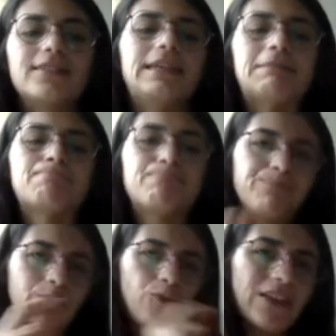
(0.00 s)
the
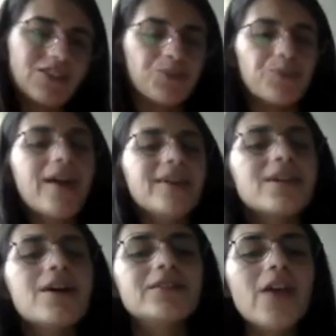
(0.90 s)
question
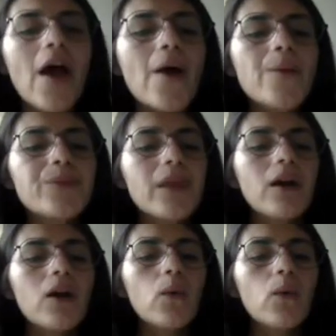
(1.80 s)
part. So,